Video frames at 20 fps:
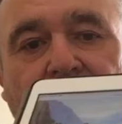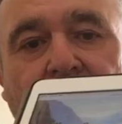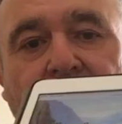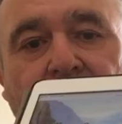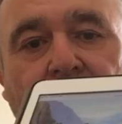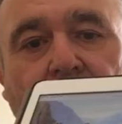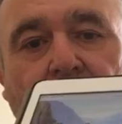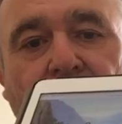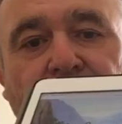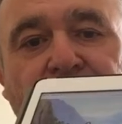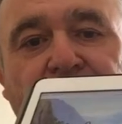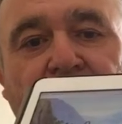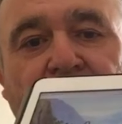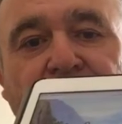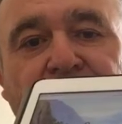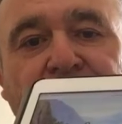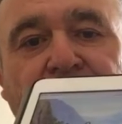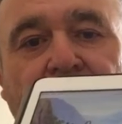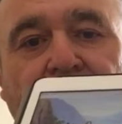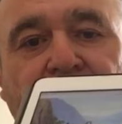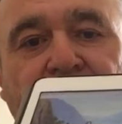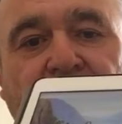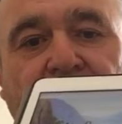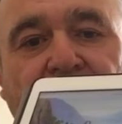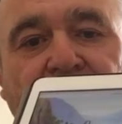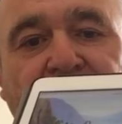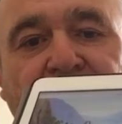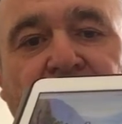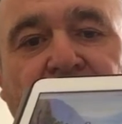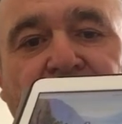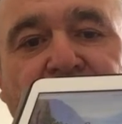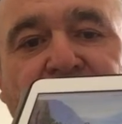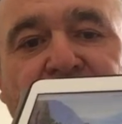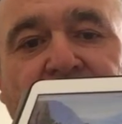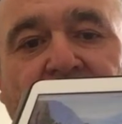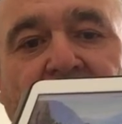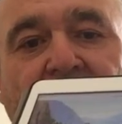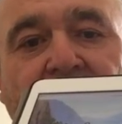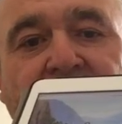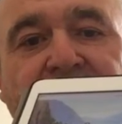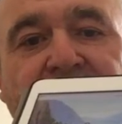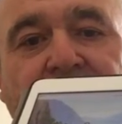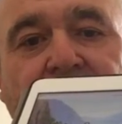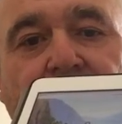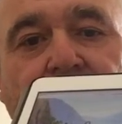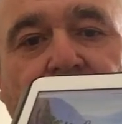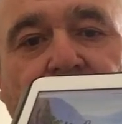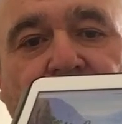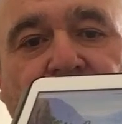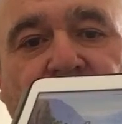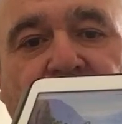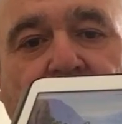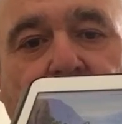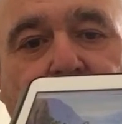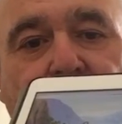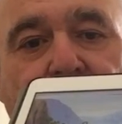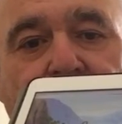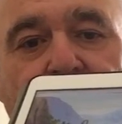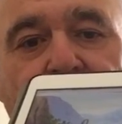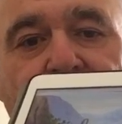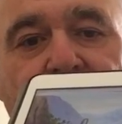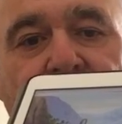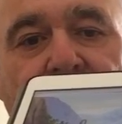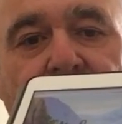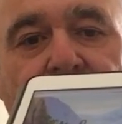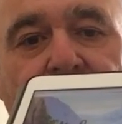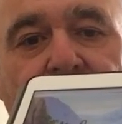of course it's of Jesus as the Good Shepherd.